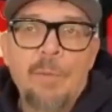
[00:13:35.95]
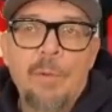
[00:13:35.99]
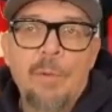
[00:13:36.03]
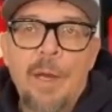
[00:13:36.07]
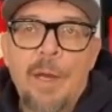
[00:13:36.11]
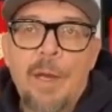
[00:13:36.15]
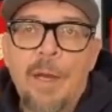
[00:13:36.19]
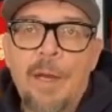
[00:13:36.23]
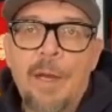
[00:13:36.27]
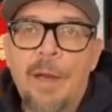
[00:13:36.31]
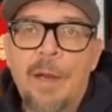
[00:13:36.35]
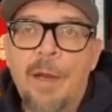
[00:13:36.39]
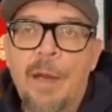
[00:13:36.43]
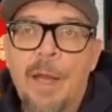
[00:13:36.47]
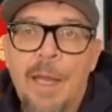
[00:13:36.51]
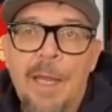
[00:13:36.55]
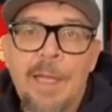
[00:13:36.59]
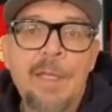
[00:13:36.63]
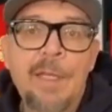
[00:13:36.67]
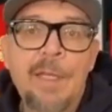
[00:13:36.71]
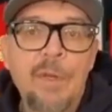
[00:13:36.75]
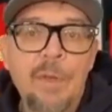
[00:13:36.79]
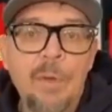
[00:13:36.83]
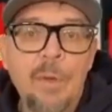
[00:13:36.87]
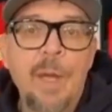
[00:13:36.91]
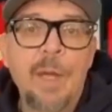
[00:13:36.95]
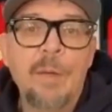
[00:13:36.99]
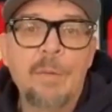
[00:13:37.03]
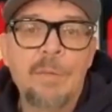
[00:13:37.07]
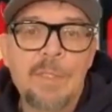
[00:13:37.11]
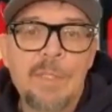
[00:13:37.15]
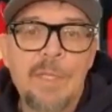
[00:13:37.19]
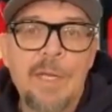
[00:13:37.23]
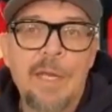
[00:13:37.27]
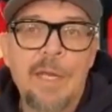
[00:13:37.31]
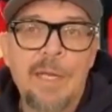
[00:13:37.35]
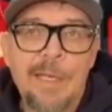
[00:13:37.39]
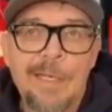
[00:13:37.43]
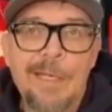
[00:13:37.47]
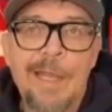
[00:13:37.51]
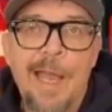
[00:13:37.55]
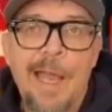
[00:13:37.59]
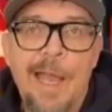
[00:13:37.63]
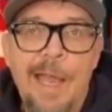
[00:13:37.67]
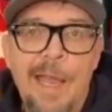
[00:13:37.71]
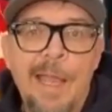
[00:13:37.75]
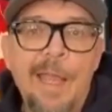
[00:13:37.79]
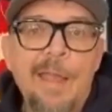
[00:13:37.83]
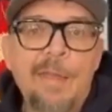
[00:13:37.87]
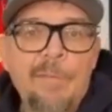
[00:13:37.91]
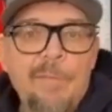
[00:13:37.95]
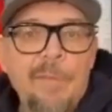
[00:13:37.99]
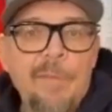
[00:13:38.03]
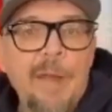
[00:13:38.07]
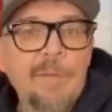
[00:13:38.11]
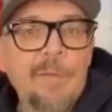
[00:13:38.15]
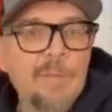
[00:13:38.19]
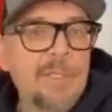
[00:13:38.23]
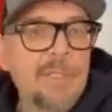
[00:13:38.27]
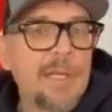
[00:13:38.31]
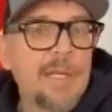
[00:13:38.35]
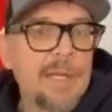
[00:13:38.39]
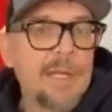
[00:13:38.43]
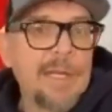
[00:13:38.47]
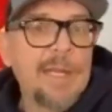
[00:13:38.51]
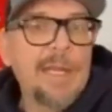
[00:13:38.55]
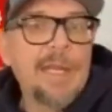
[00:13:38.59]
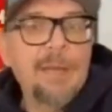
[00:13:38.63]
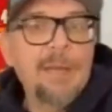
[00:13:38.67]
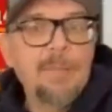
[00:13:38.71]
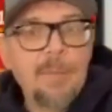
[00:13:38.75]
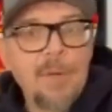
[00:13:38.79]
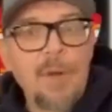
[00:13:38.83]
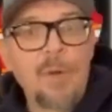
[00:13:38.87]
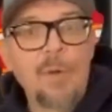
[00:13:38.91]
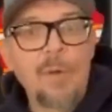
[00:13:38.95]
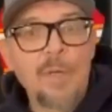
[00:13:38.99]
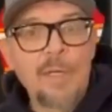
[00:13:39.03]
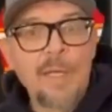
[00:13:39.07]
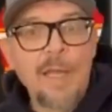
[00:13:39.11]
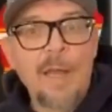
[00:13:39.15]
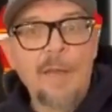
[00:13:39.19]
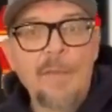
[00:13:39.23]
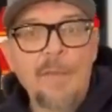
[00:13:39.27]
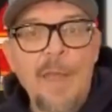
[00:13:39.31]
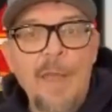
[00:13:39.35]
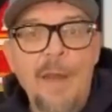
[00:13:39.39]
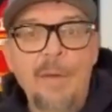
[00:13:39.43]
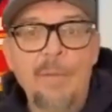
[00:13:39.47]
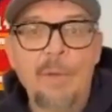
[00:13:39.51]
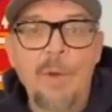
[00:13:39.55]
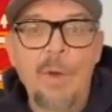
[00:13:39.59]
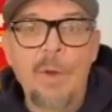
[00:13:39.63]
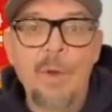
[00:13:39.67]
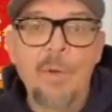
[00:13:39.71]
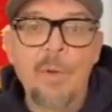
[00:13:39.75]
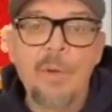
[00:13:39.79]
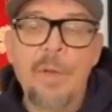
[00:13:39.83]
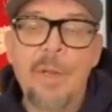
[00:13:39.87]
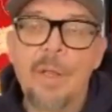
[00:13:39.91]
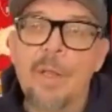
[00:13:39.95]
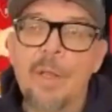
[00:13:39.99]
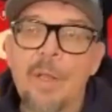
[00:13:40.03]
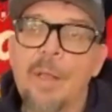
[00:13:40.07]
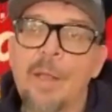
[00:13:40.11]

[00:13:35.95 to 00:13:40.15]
where I knew I was going to die if I was going to keep going down that road.